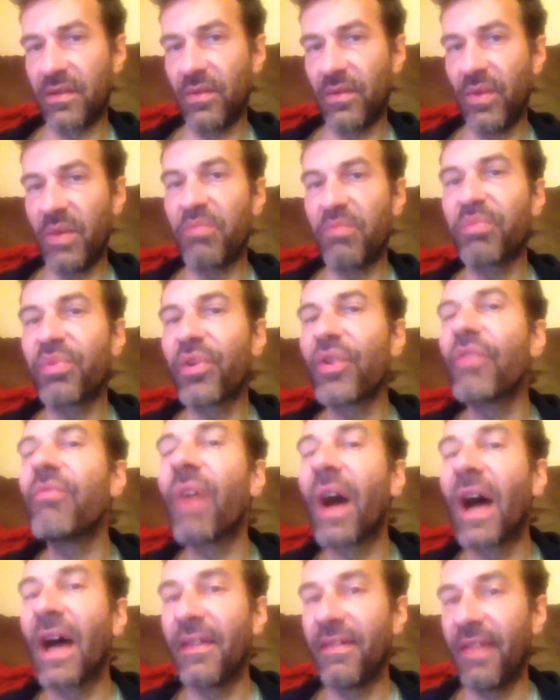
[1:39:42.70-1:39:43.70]
We
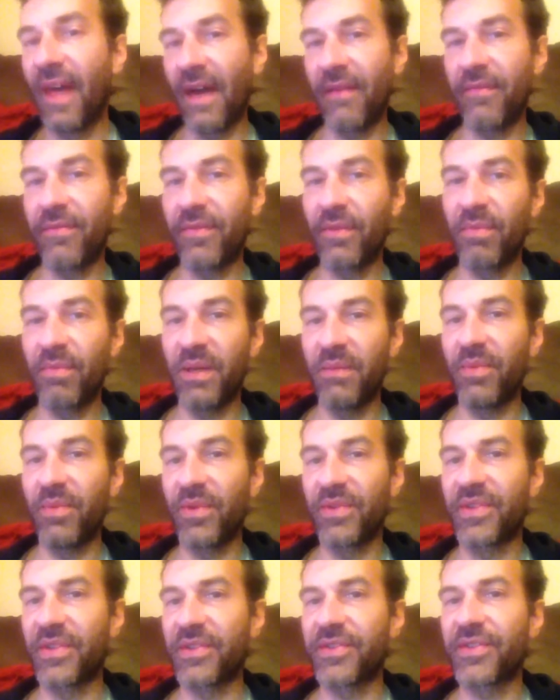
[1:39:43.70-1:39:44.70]
provide that for people.
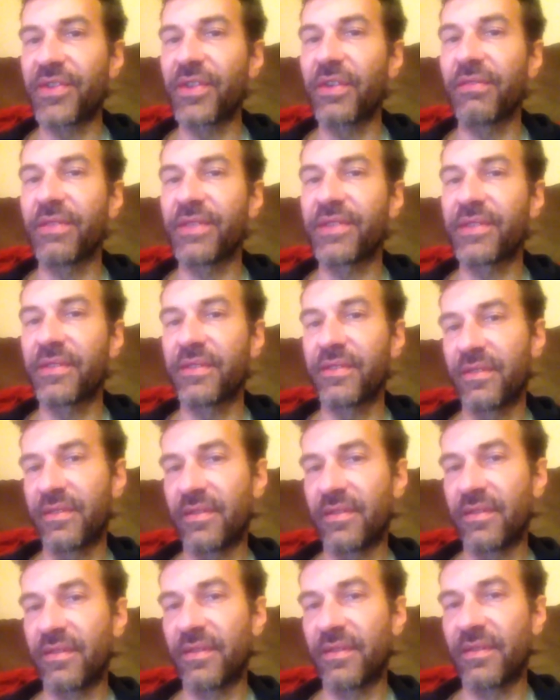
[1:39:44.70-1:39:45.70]
It's a service.
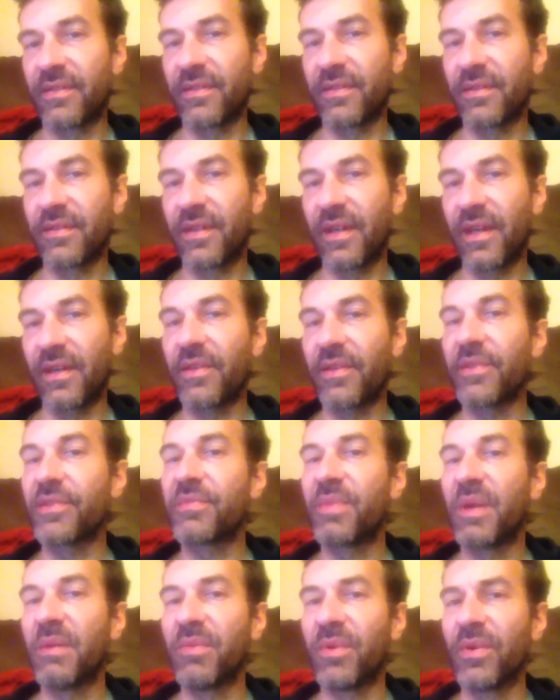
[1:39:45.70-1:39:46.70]
And those
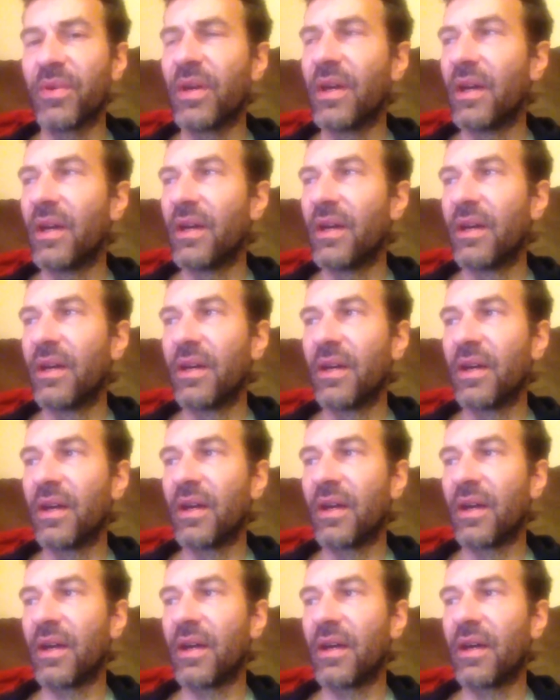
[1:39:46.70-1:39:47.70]
people
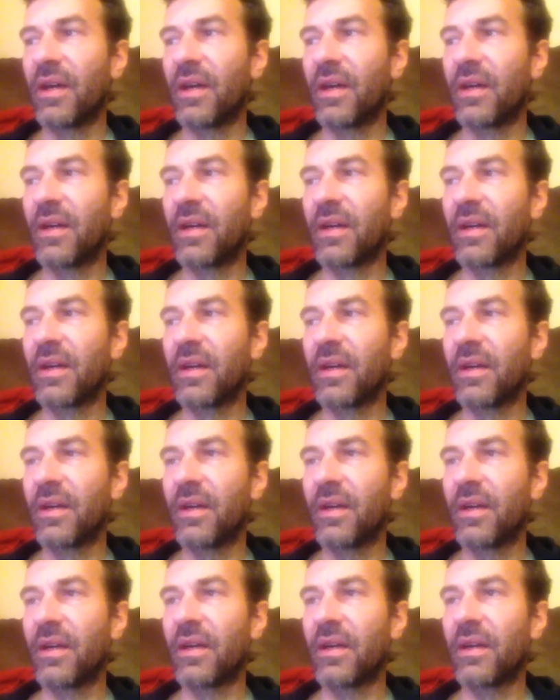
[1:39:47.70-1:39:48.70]
uh,
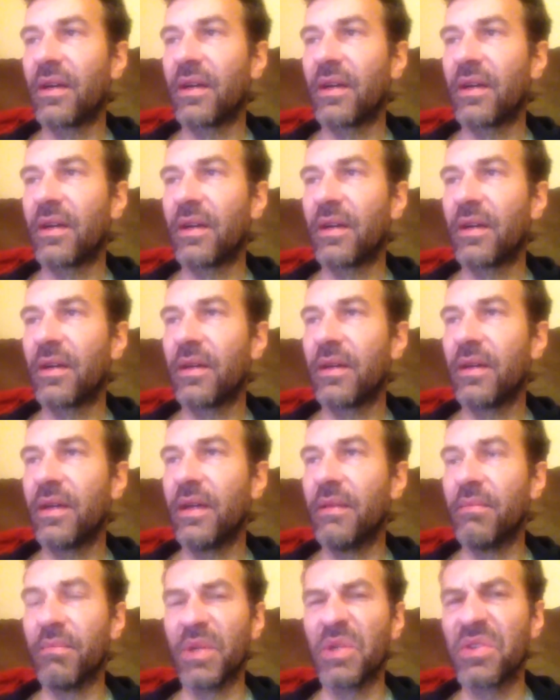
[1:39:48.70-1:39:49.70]
uh,
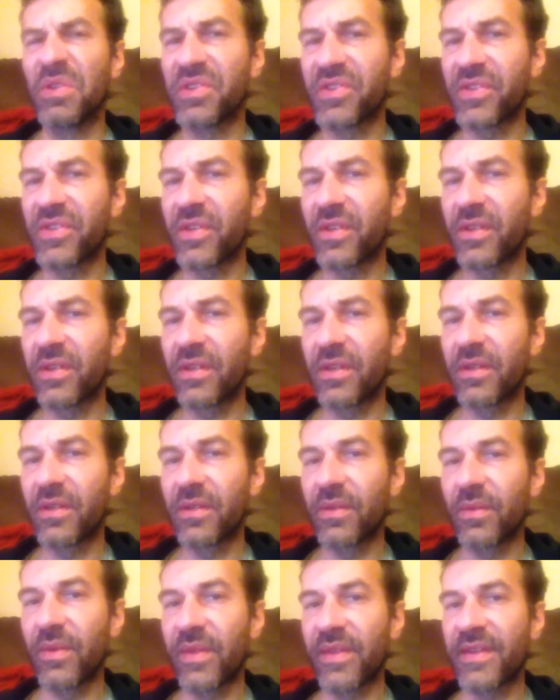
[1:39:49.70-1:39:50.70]
immerse
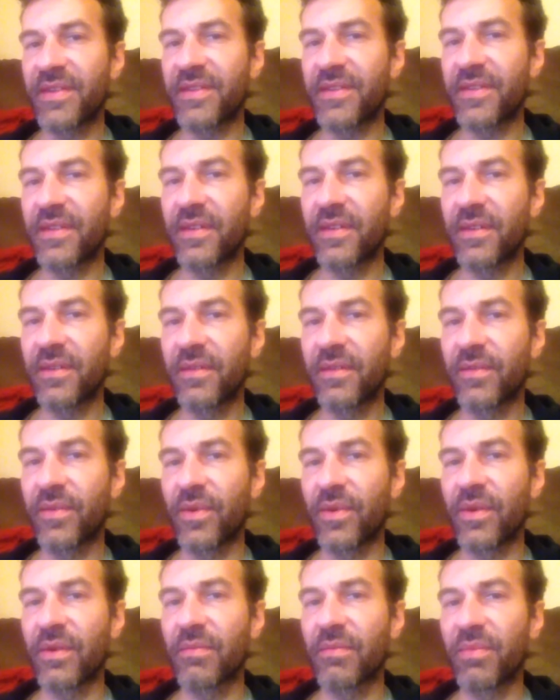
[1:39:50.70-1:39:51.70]
with us
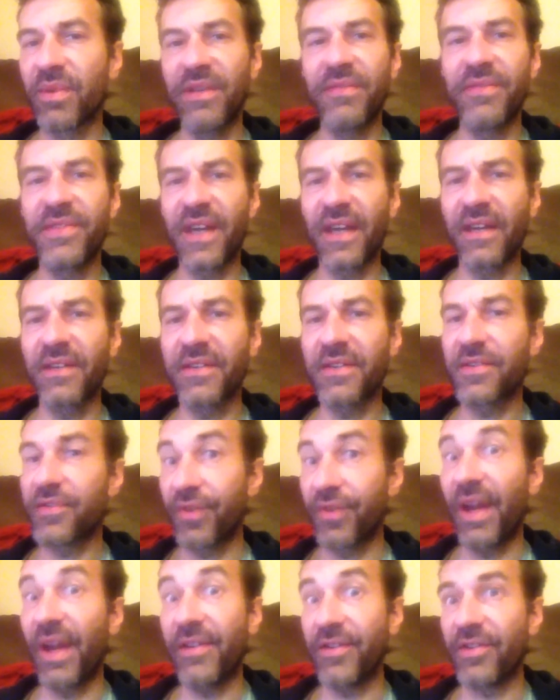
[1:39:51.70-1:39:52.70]
for brief seconds,
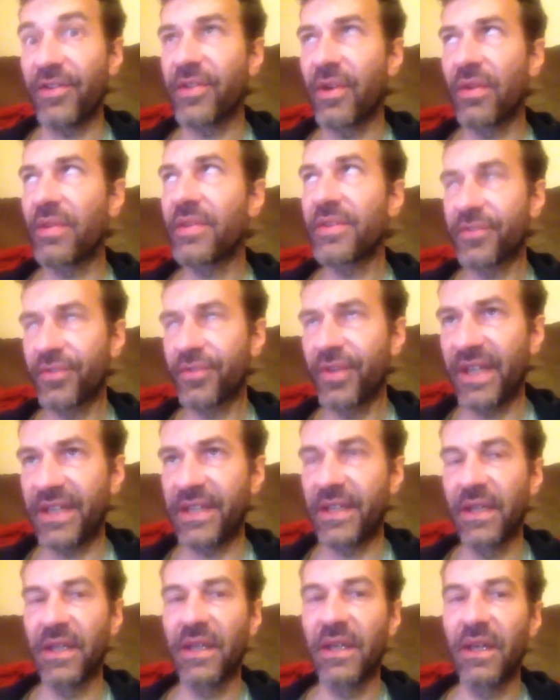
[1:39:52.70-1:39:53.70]
strangers on the street.
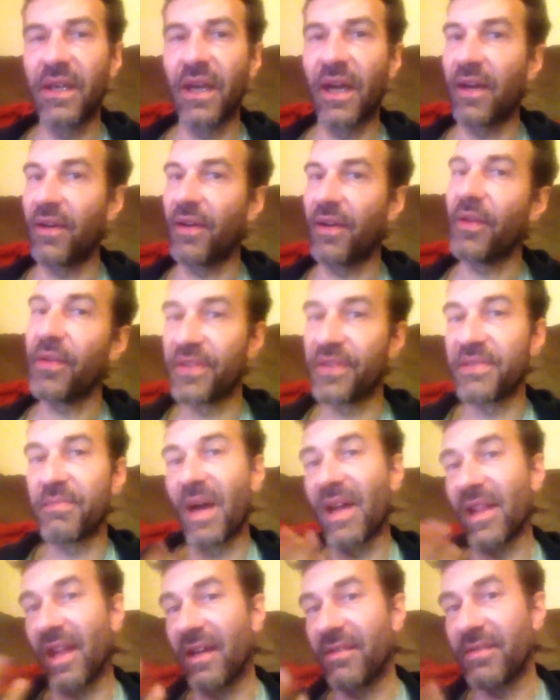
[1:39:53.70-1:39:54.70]
I don't know, this is
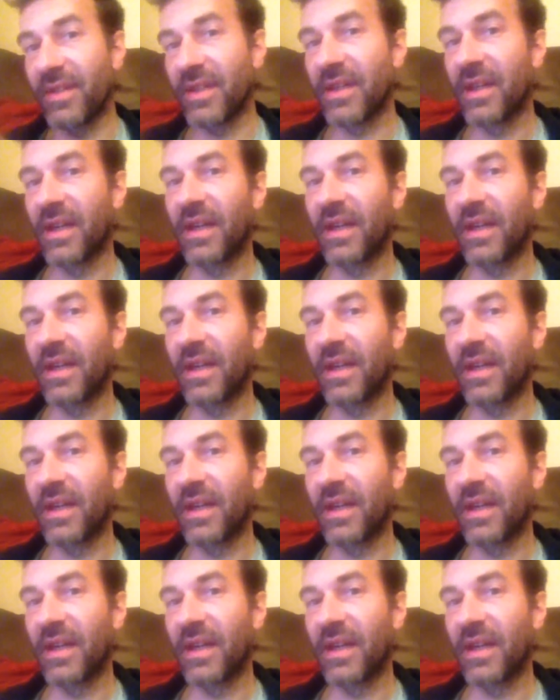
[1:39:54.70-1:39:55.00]
my life.